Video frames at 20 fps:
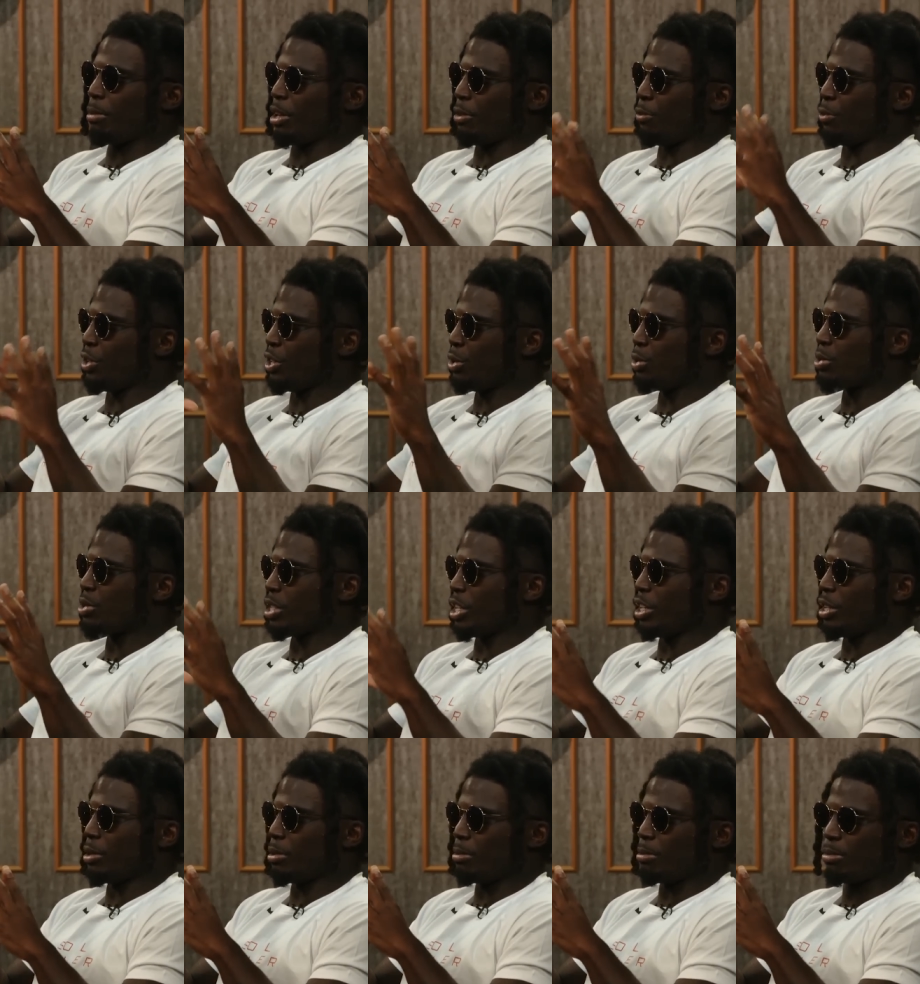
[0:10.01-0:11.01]
if we do see
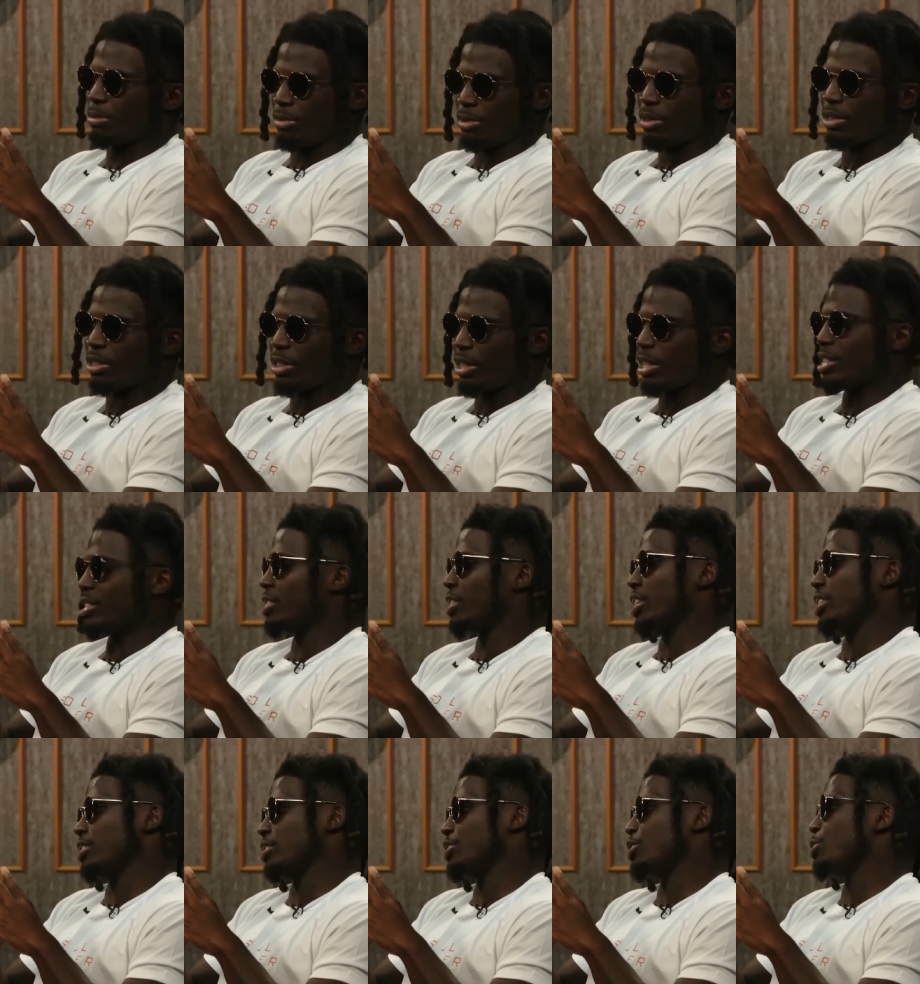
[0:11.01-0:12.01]
them, it's,
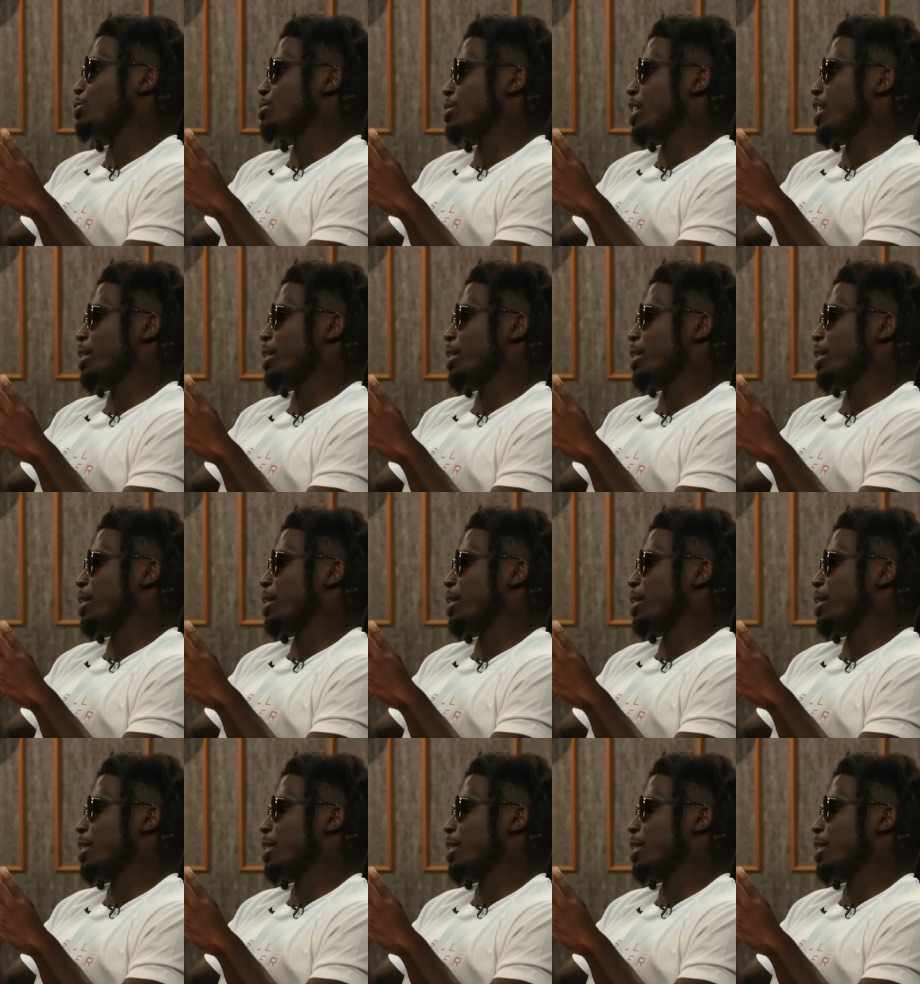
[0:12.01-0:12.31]
it's showtime.